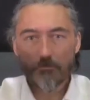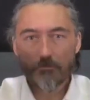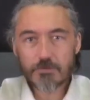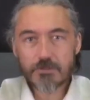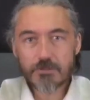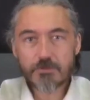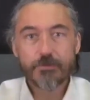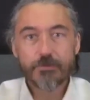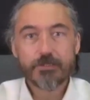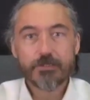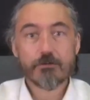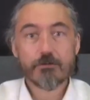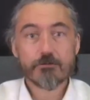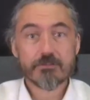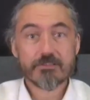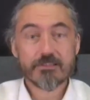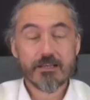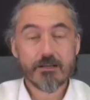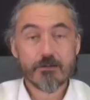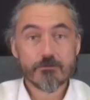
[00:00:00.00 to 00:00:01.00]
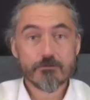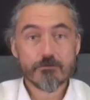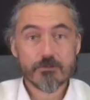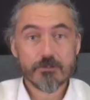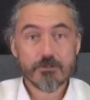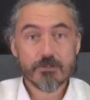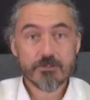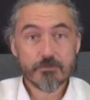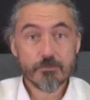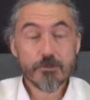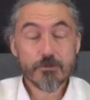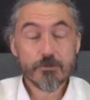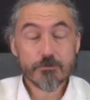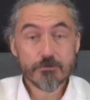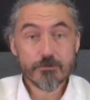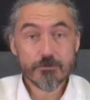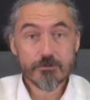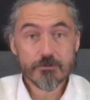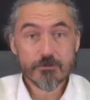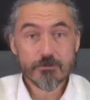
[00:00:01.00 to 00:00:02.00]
but without sound. It's mute.